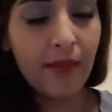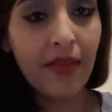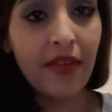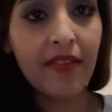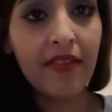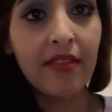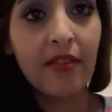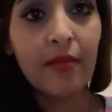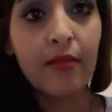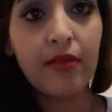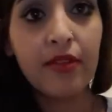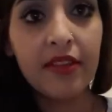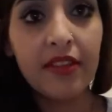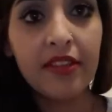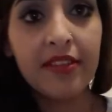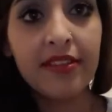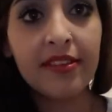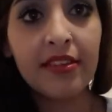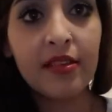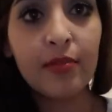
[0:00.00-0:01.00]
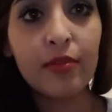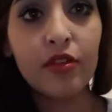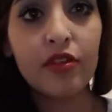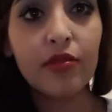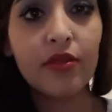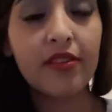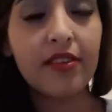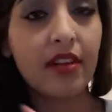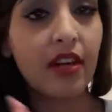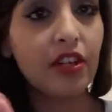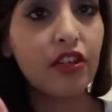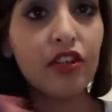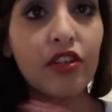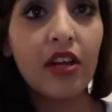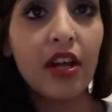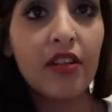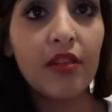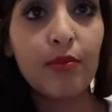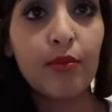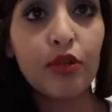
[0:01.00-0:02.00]
This is the Bourjois, and I do
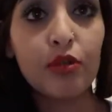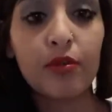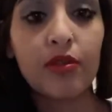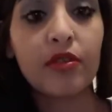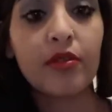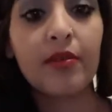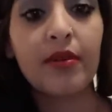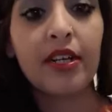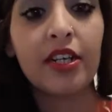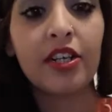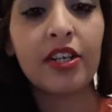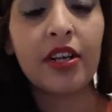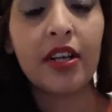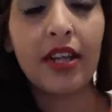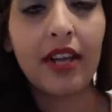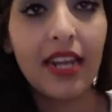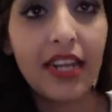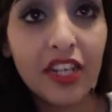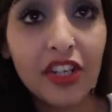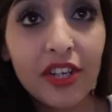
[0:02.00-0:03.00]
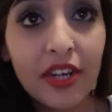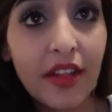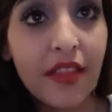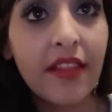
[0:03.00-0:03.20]
like the Bourjois collection.